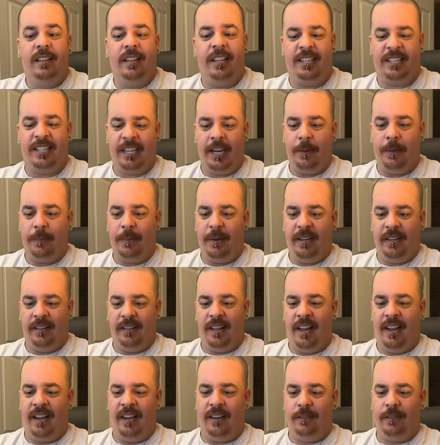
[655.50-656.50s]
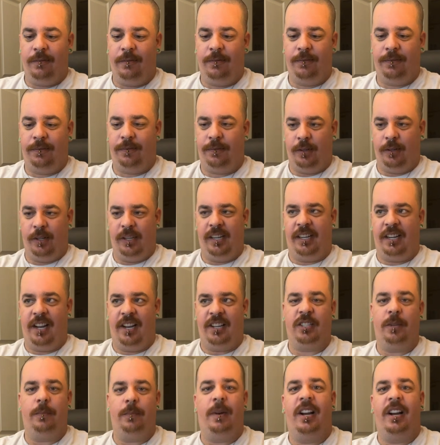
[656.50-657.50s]
that's going to be like fully
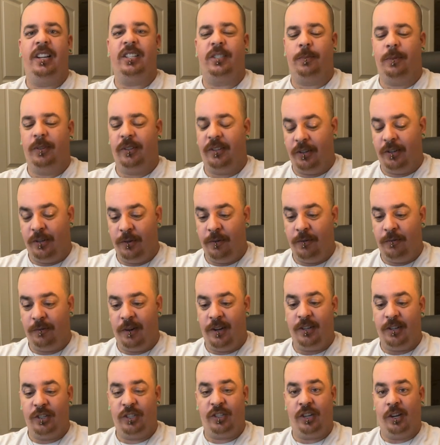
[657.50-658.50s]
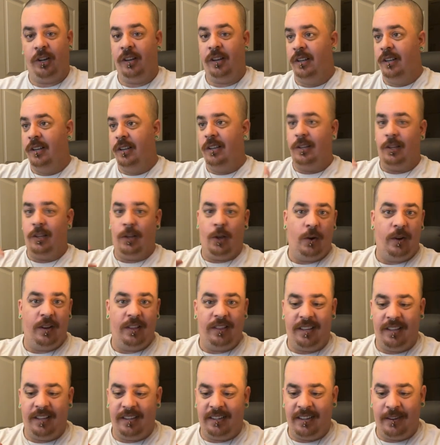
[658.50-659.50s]
customizable to do fun shit. The
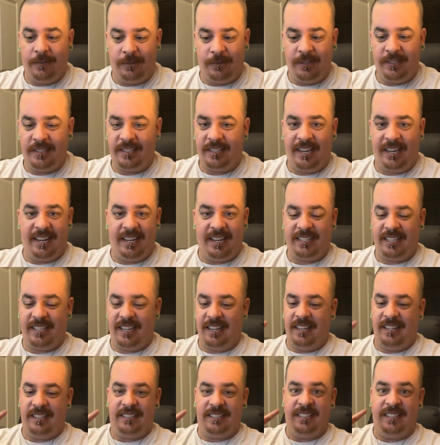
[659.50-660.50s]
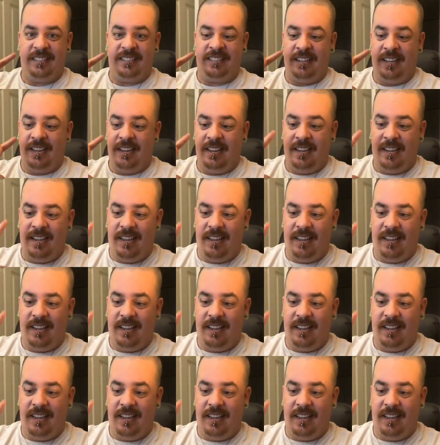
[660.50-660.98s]
only thing difference, like I said, is